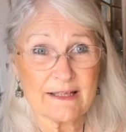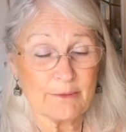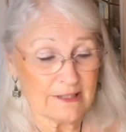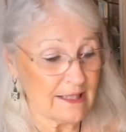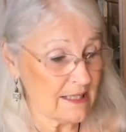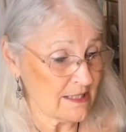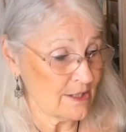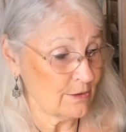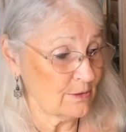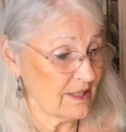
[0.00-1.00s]
I would like
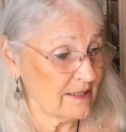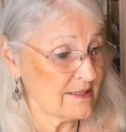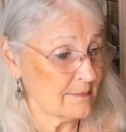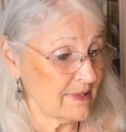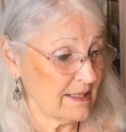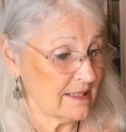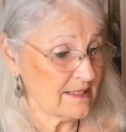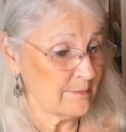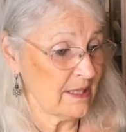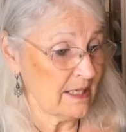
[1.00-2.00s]
to get some
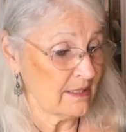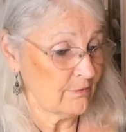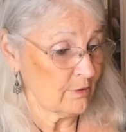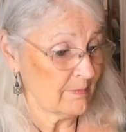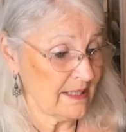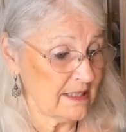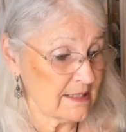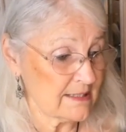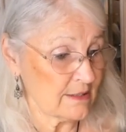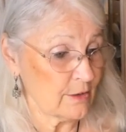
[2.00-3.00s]
things made for my
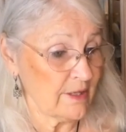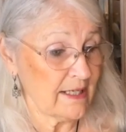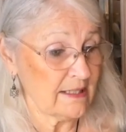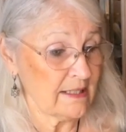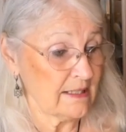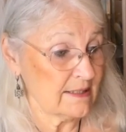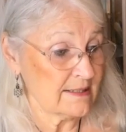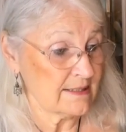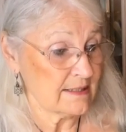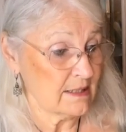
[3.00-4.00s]
kids and
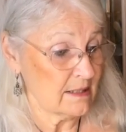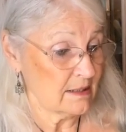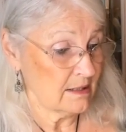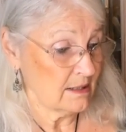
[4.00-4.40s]
grandkids to